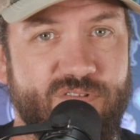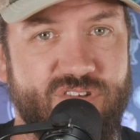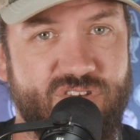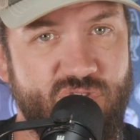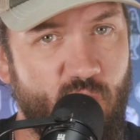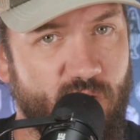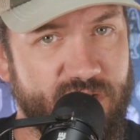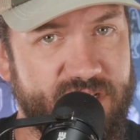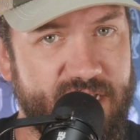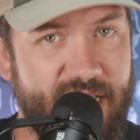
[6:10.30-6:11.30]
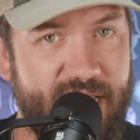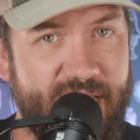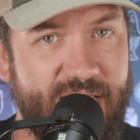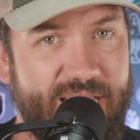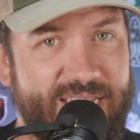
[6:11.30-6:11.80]
swords,
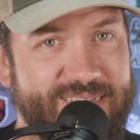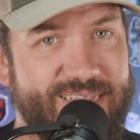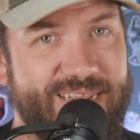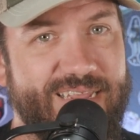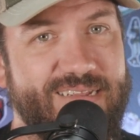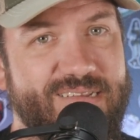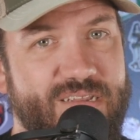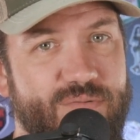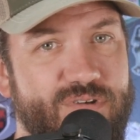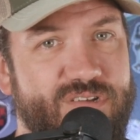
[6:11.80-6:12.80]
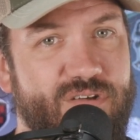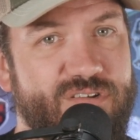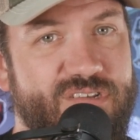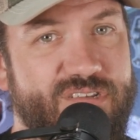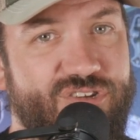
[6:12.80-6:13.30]
as it easily
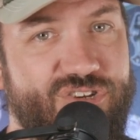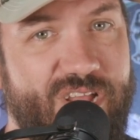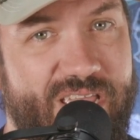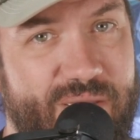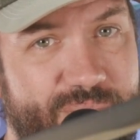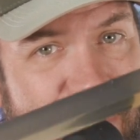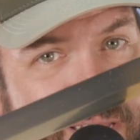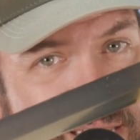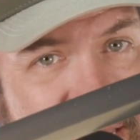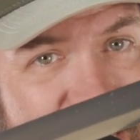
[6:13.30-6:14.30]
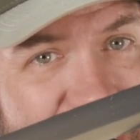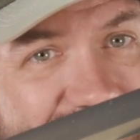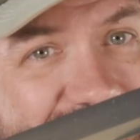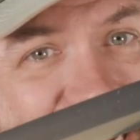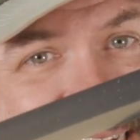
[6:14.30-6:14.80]
returns to shape
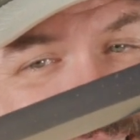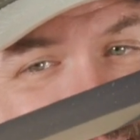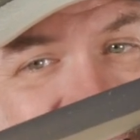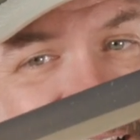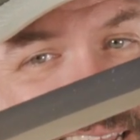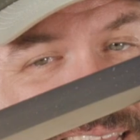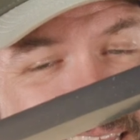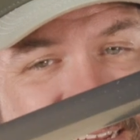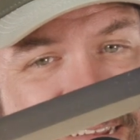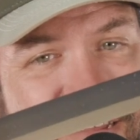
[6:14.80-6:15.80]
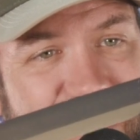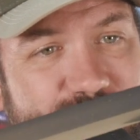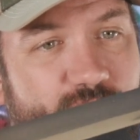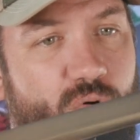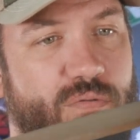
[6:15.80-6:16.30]
and is not easily
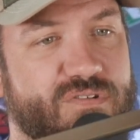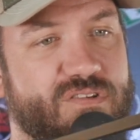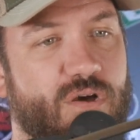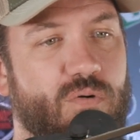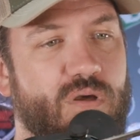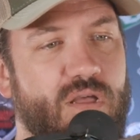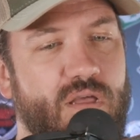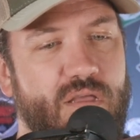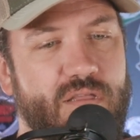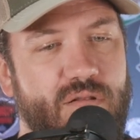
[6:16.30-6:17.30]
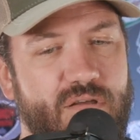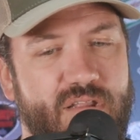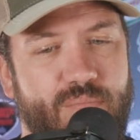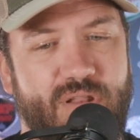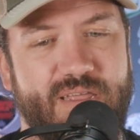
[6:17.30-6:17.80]
deformed. So you look
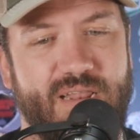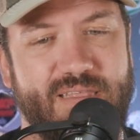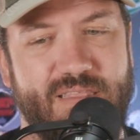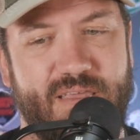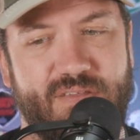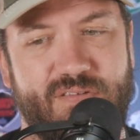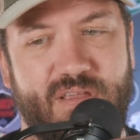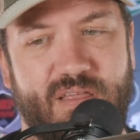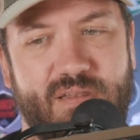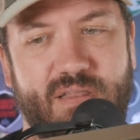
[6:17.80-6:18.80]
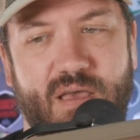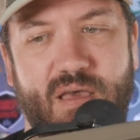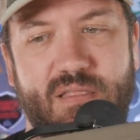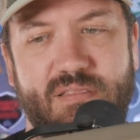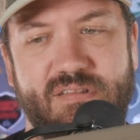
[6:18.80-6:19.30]
at a blade like this, and
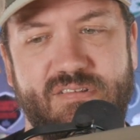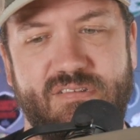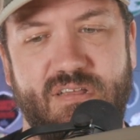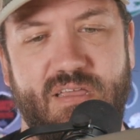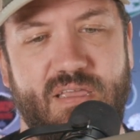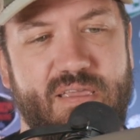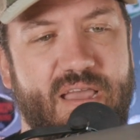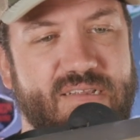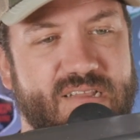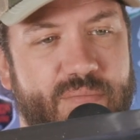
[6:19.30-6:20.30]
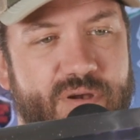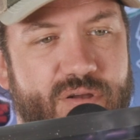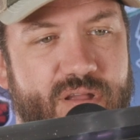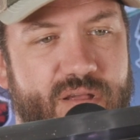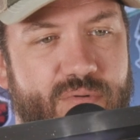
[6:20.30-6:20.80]
uh, this is a Cas
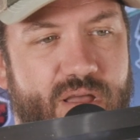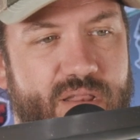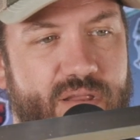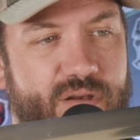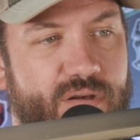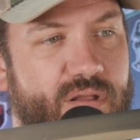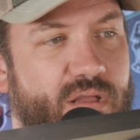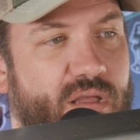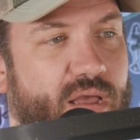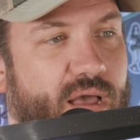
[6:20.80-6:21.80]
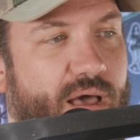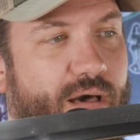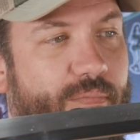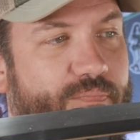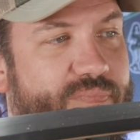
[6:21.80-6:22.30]
Iberia right here,
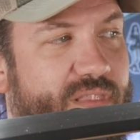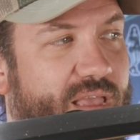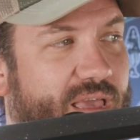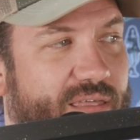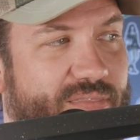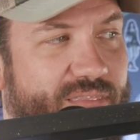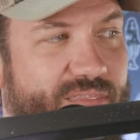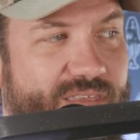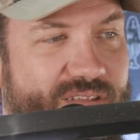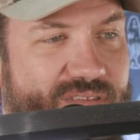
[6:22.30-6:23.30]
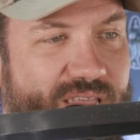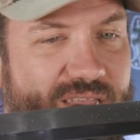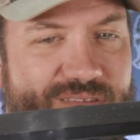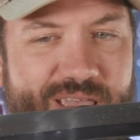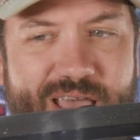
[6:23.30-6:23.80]
um, and this thing
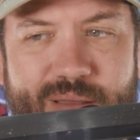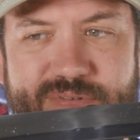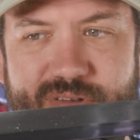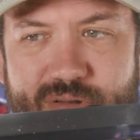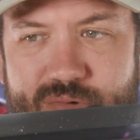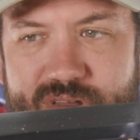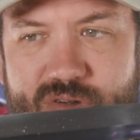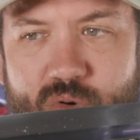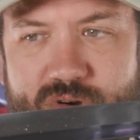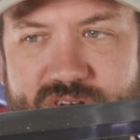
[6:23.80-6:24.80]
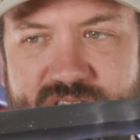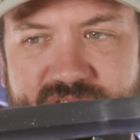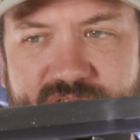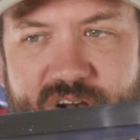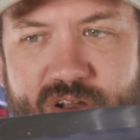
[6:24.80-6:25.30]
is absolutely gorgeous.
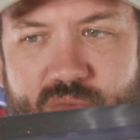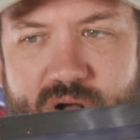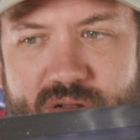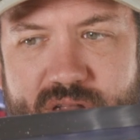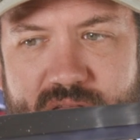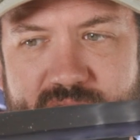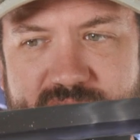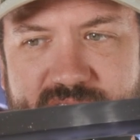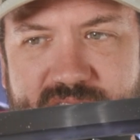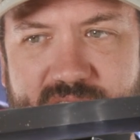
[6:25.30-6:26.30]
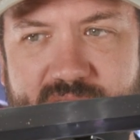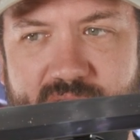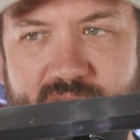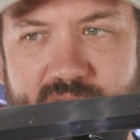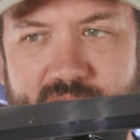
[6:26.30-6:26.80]
Very well done. This is the
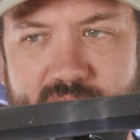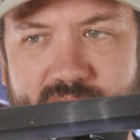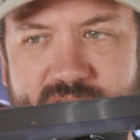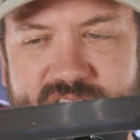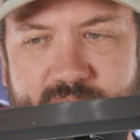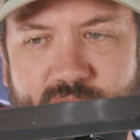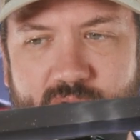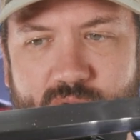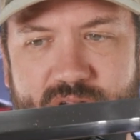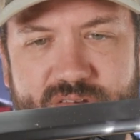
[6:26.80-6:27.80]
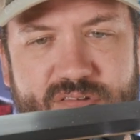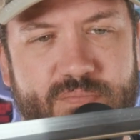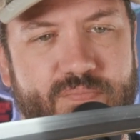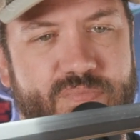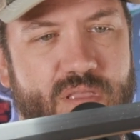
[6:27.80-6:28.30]
uh, Summer Lotus,
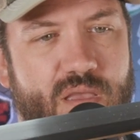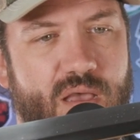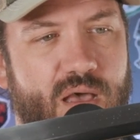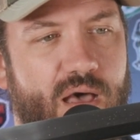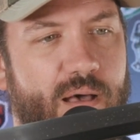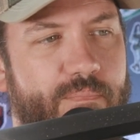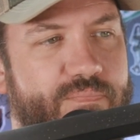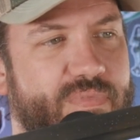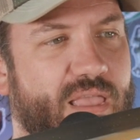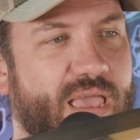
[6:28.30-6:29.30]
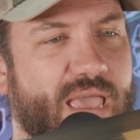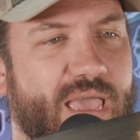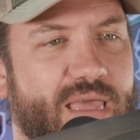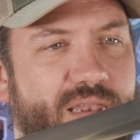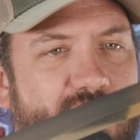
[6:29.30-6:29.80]
um,
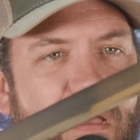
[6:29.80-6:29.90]
and